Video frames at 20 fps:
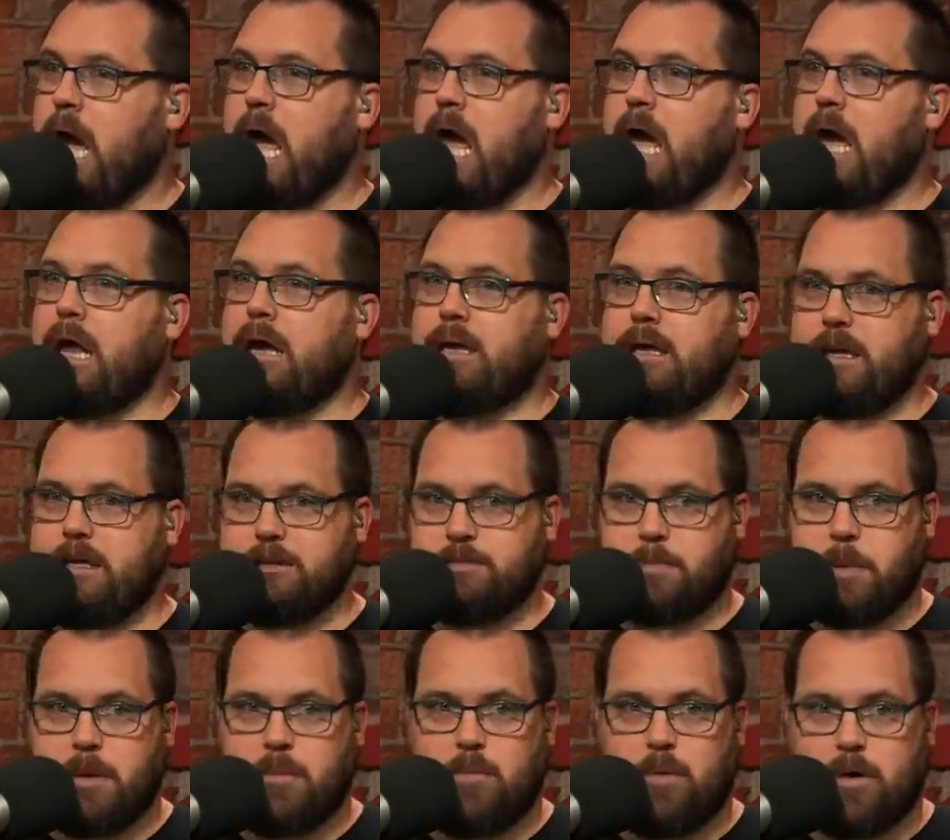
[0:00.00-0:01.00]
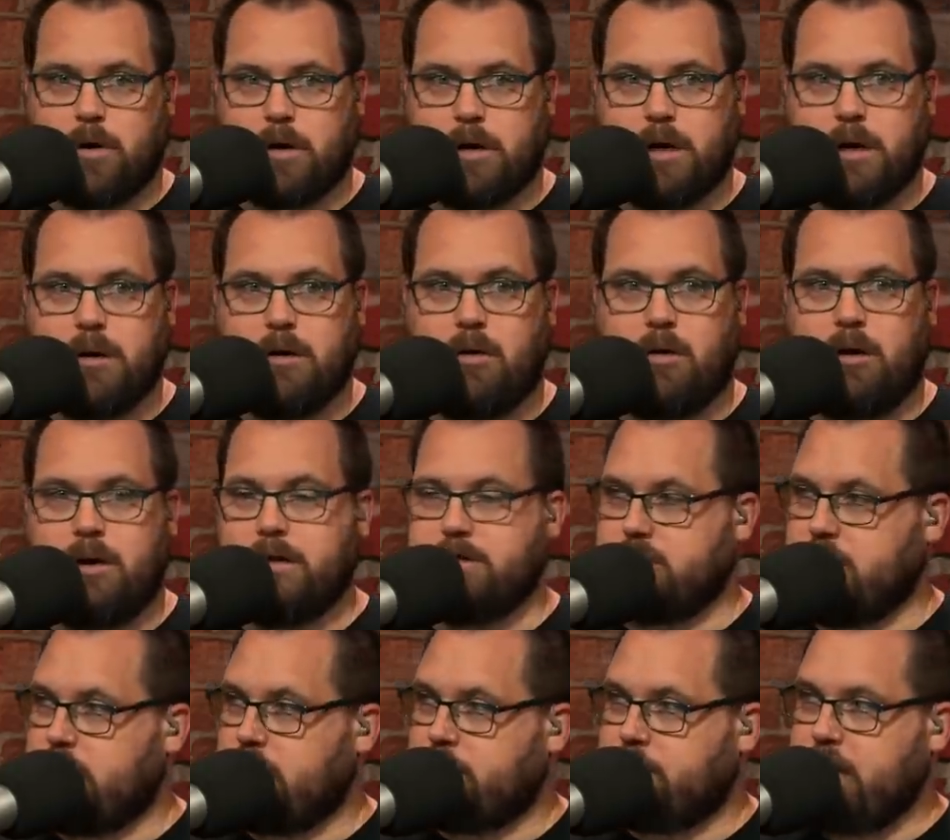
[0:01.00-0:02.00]
And he's been working on
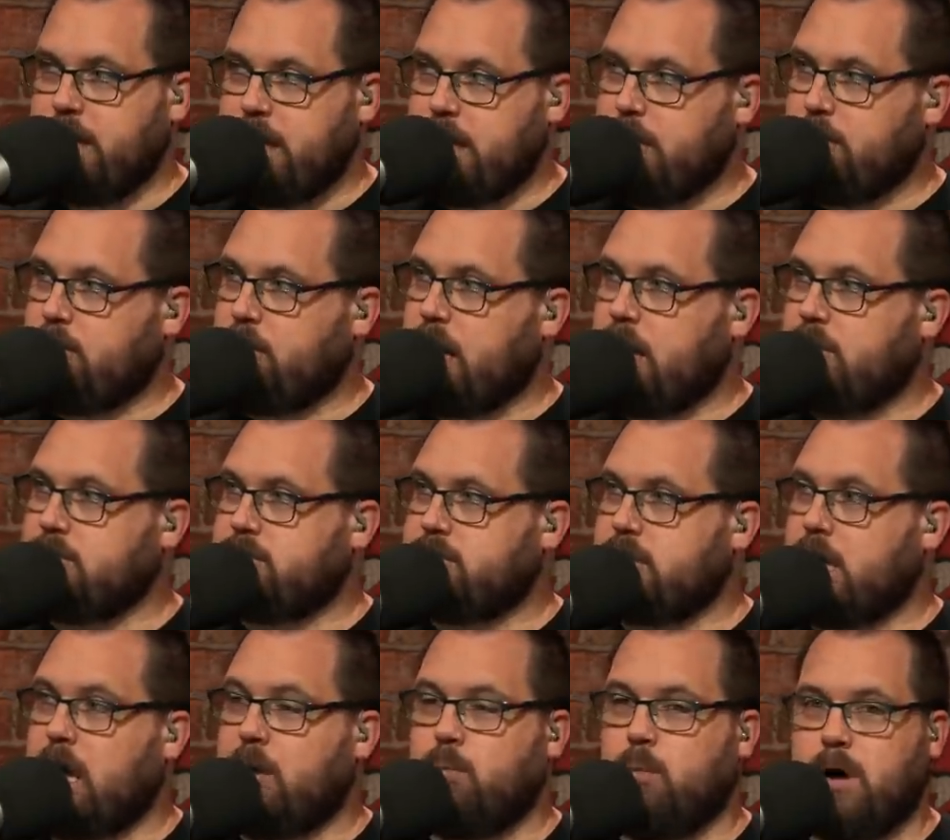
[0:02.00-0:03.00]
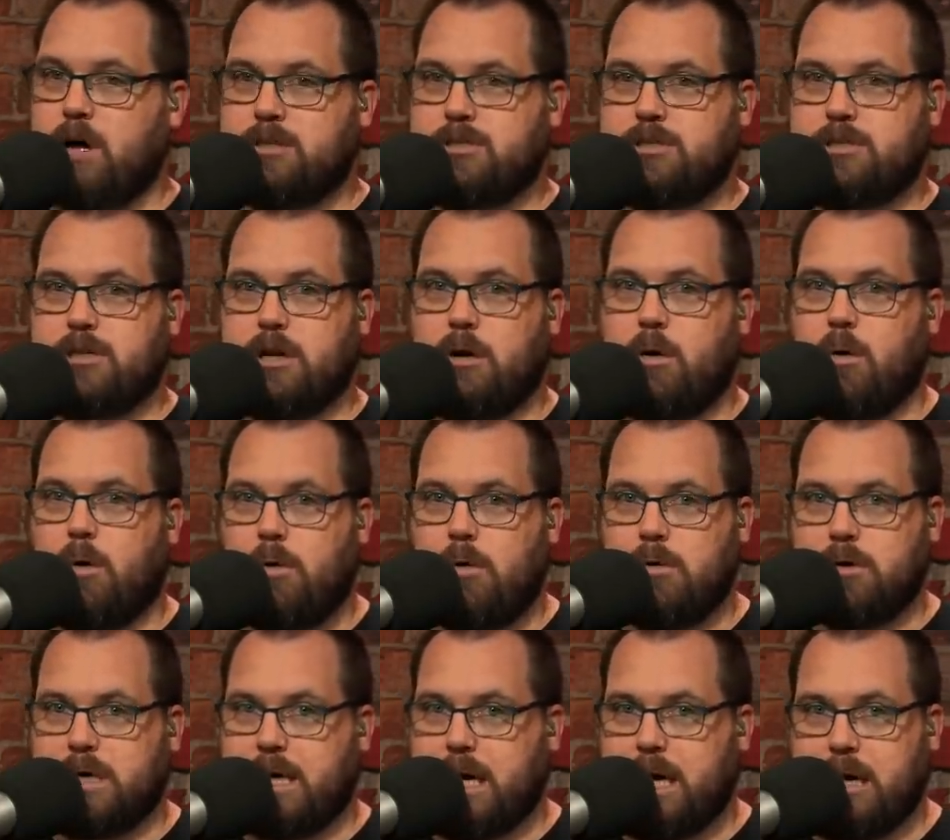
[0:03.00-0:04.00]
his intermediate routes. I watched a
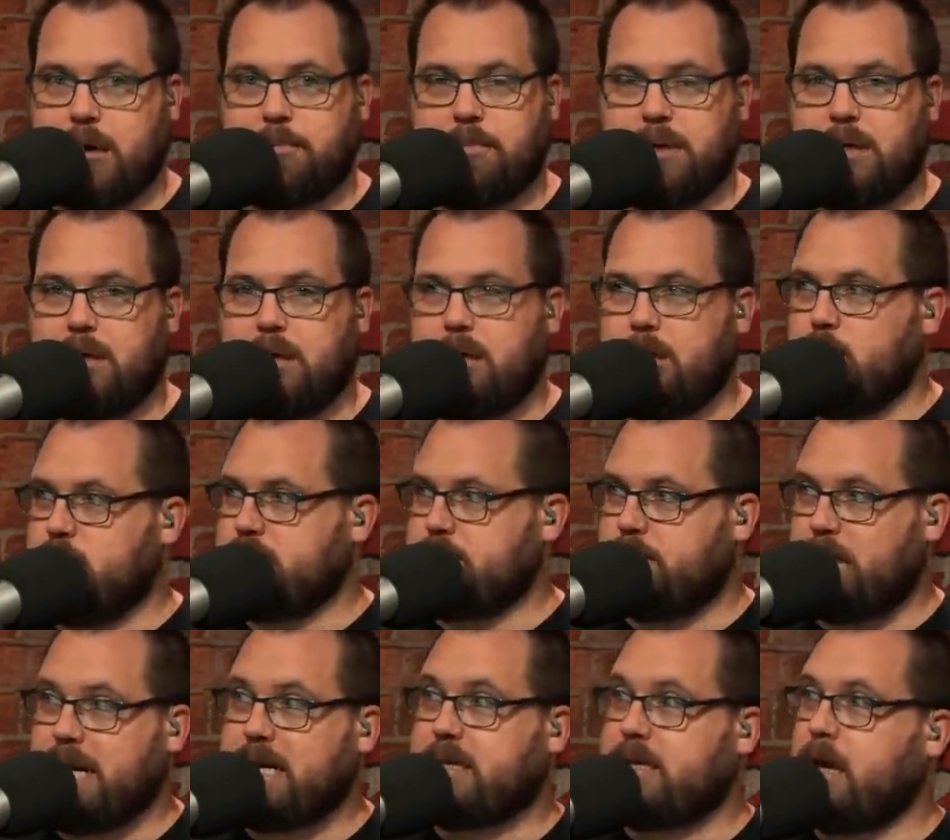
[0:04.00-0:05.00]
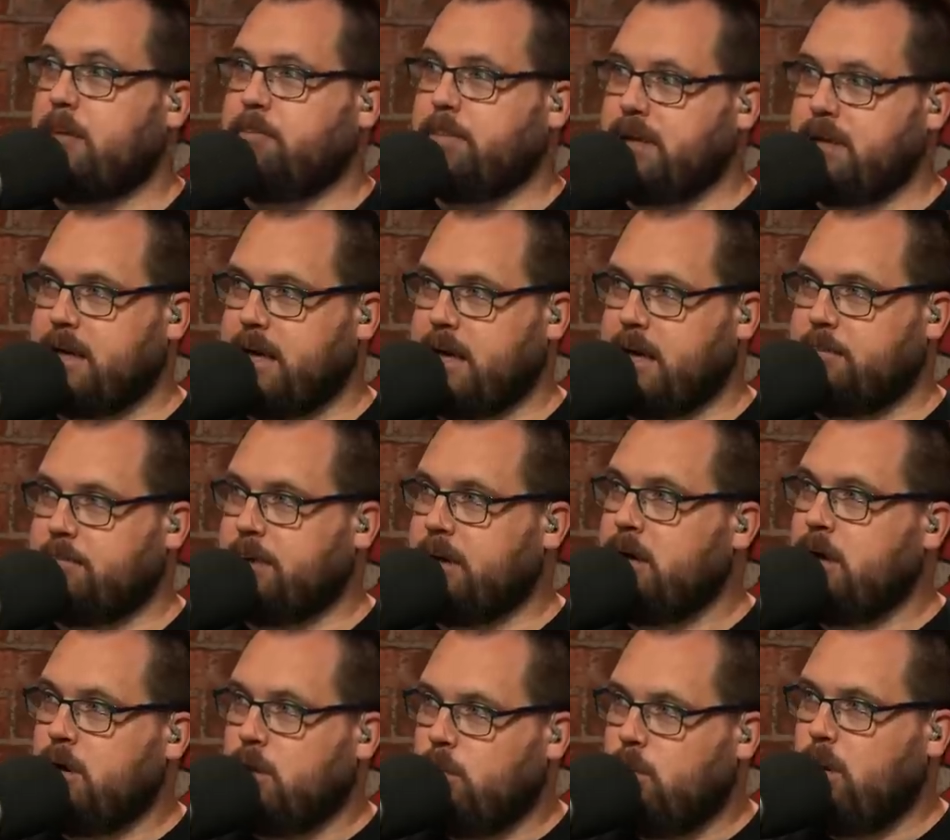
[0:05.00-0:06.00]
whole camp. He was mic'd up in camp
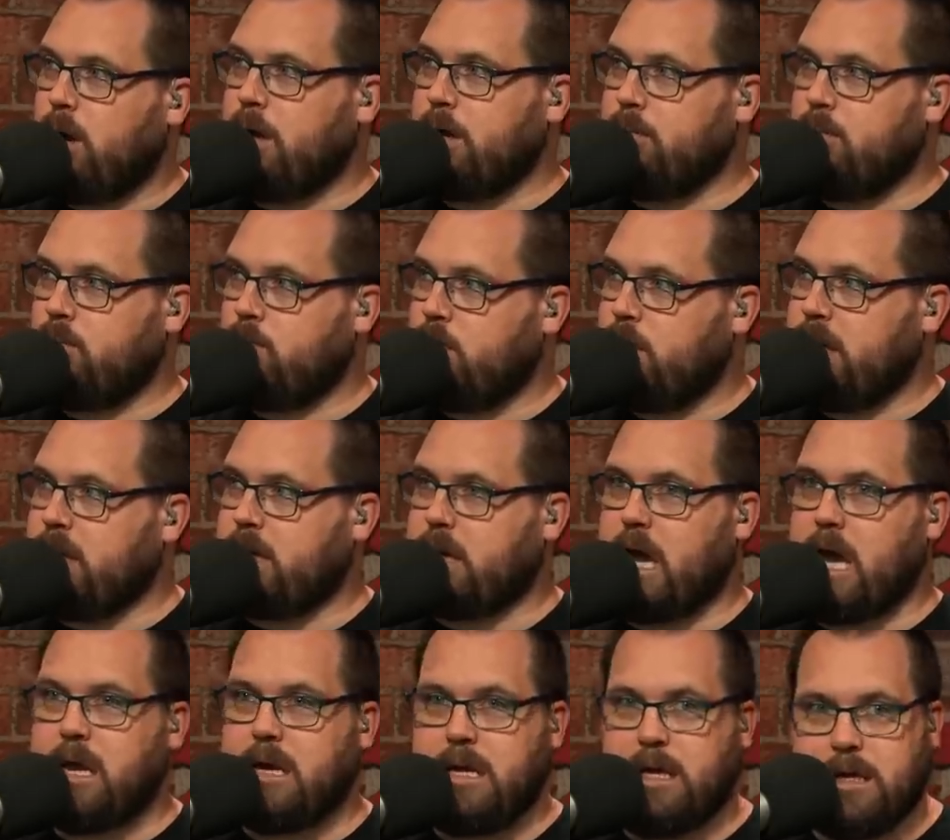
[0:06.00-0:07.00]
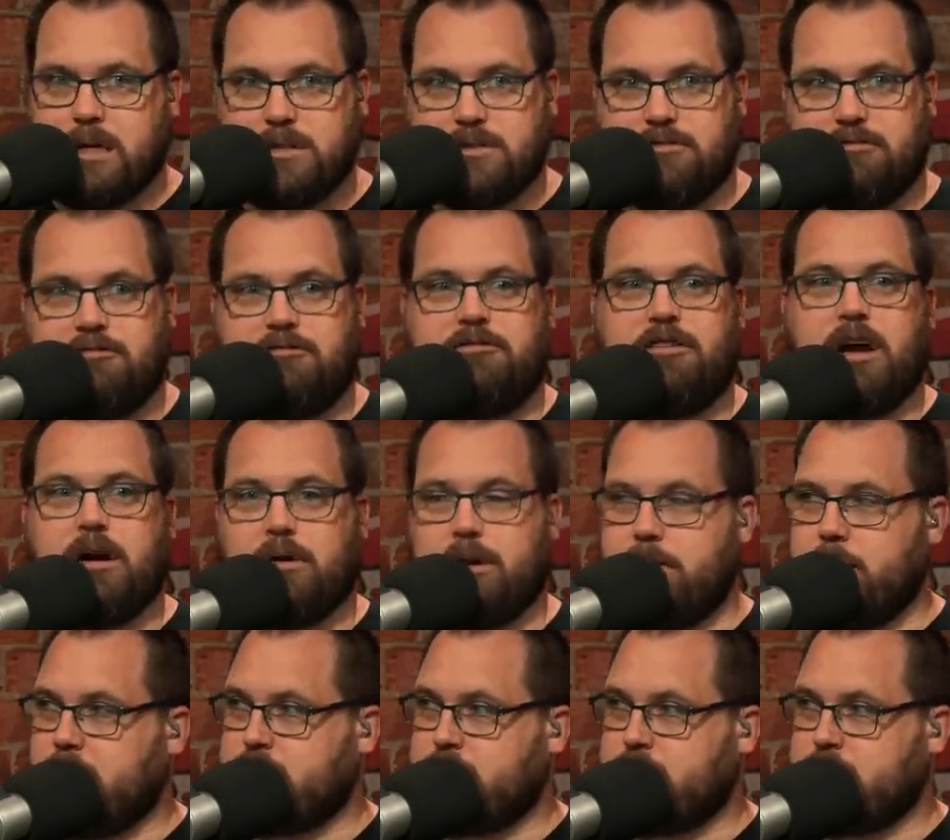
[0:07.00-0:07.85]
one week, and he is very